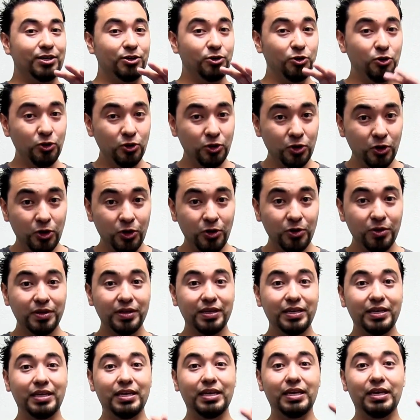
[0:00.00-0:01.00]

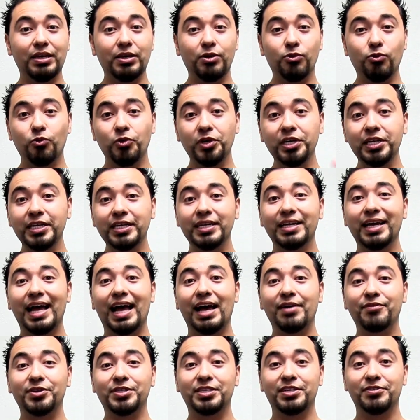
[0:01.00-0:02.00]
Google, we need to
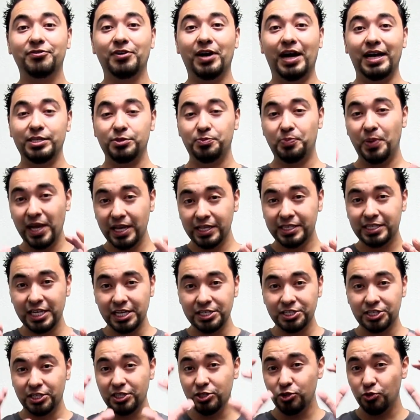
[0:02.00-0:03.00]
have a device. Pay
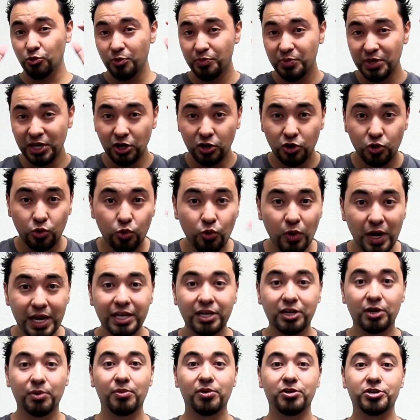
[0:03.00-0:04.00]
attention. This would be a
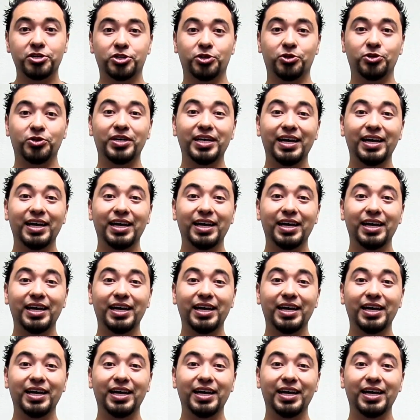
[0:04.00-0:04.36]
great commercial.